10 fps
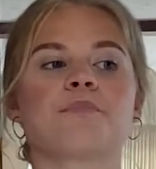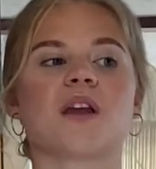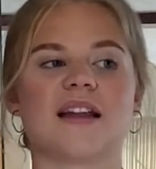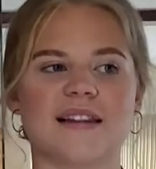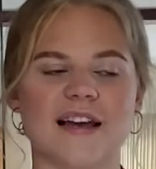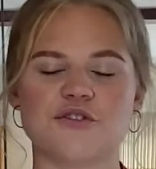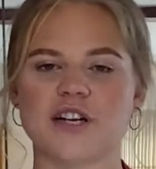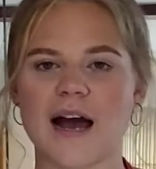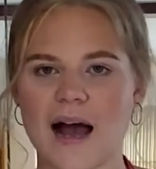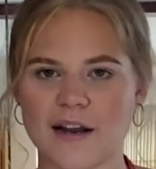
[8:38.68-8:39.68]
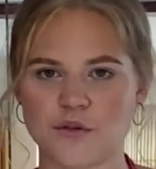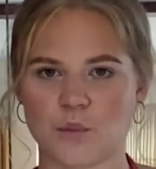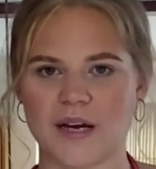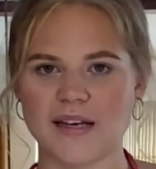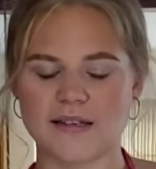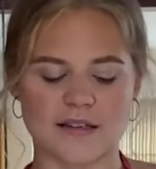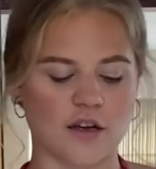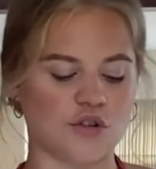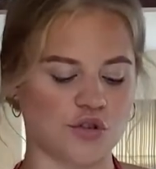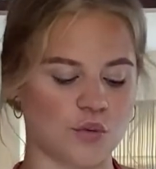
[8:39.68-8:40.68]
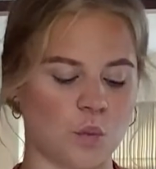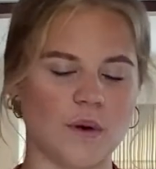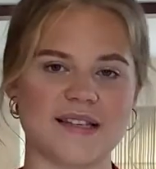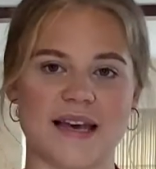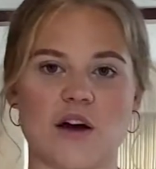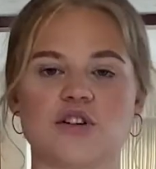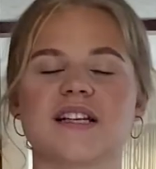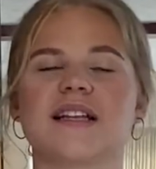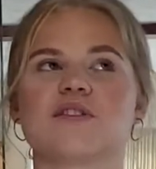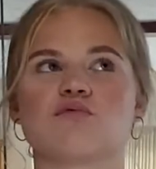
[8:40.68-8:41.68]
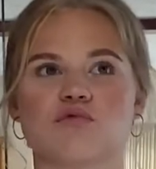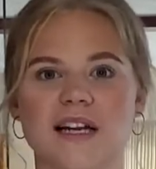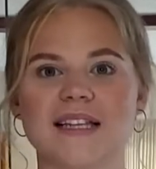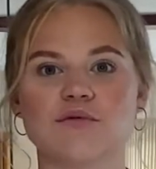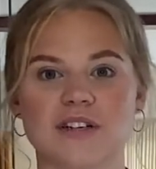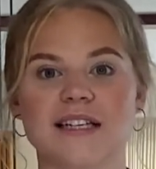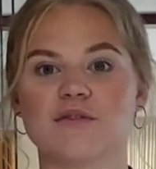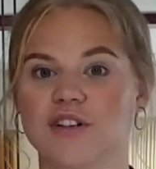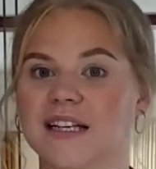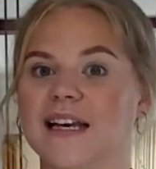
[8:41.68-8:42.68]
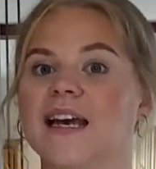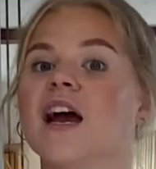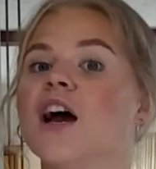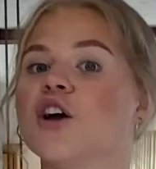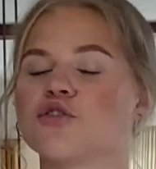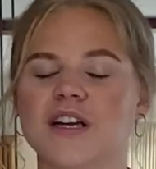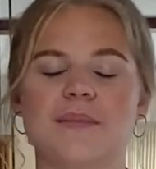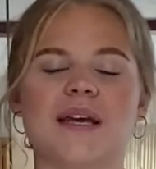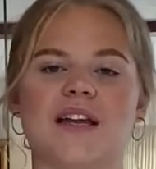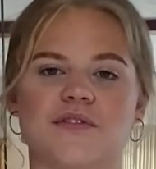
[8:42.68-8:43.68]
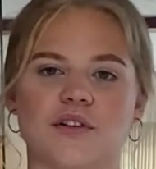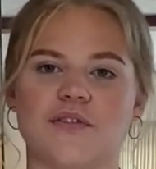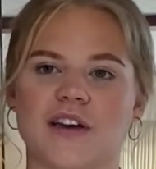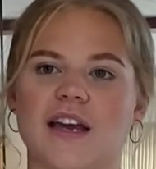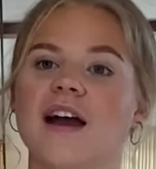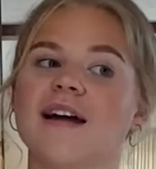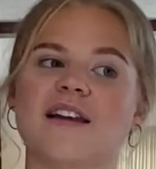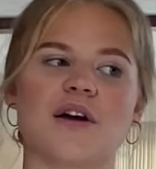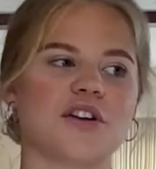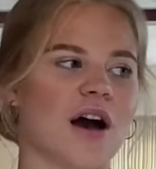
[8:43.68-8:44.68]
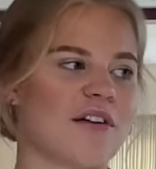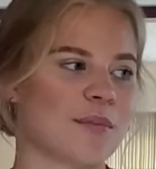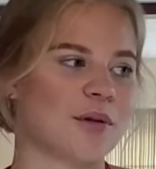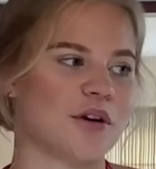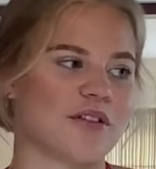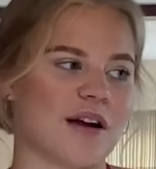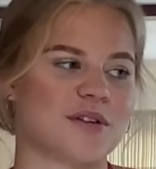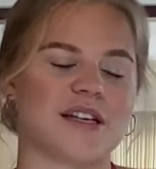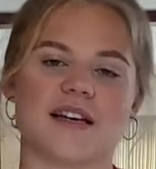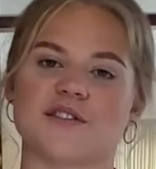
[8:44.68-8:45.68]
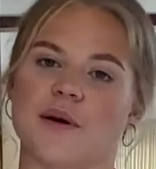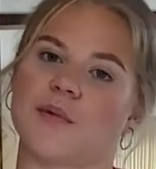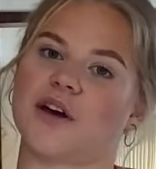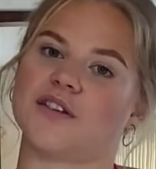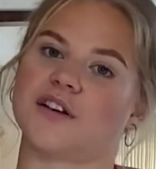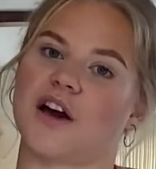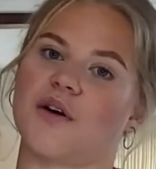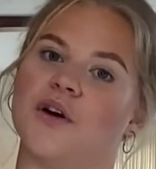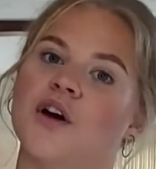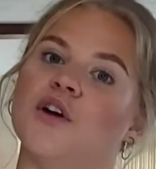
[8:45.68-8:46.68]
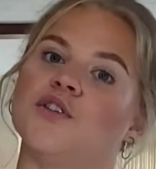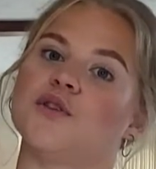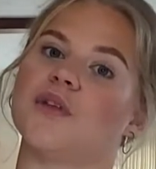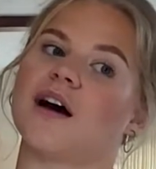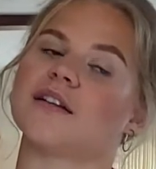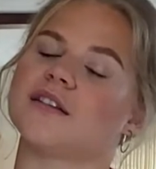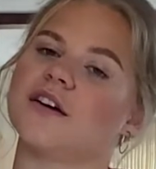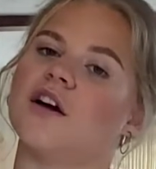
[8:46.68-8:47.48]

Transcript: an electric hand whisk, just whiz it until it's really creamy and fluffy. Now I don't have a plug around here, so I'm going to go do that